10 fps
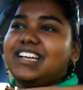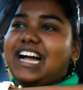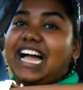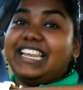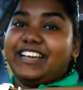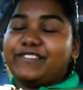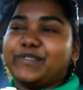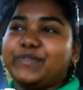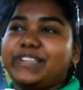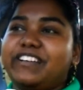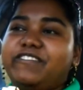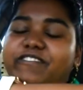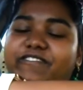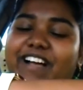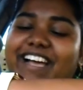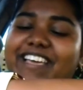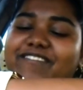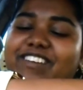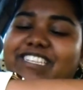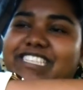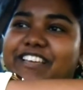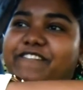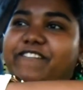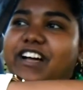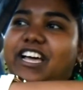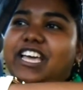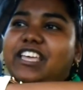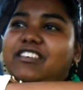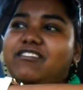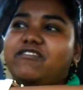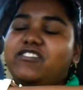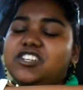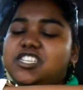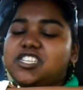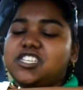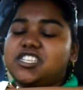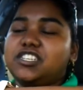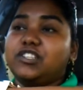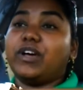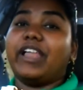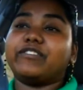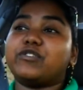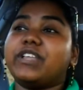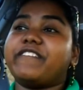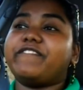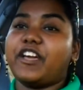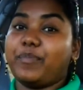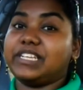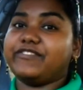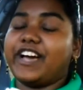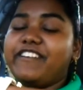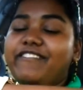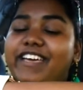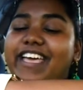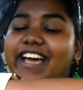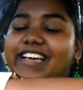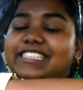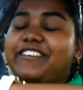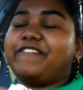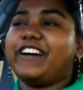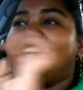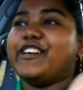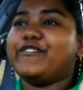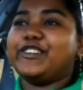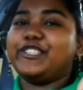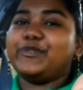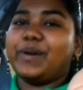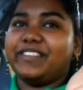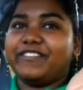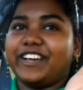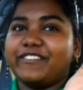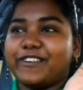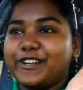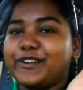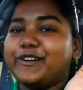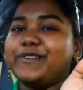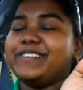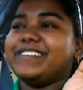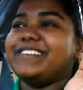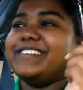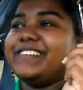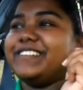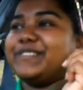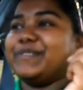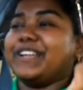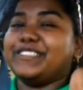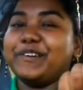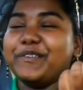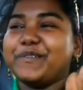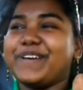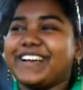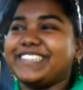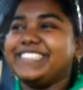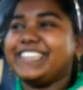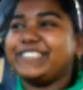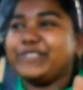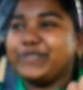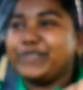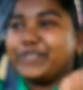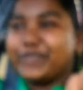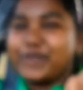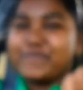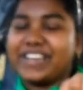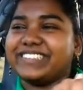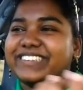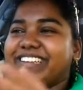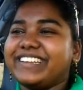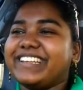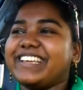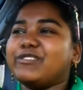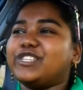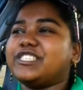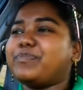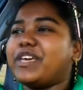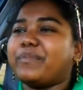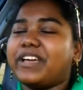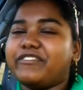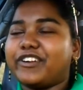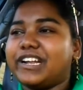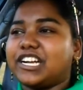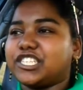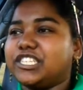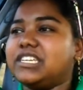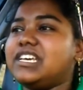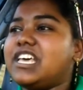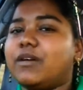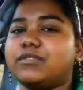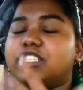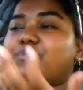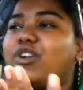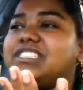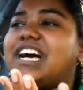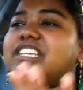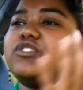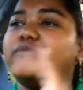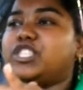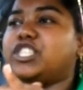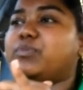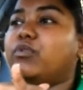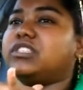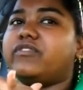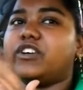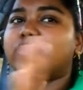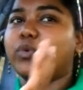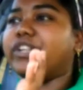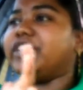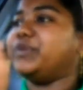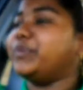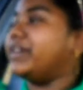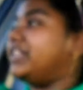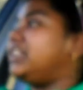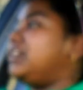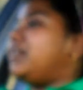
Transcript: I left school at 5, and it's like 5, I left school like 5 past 5, and it's like 5:25 right now. So that's how long we actually take to do the student ambassador thing. It's just me and my friend, actually. It was a small task, so it was just both of us only doing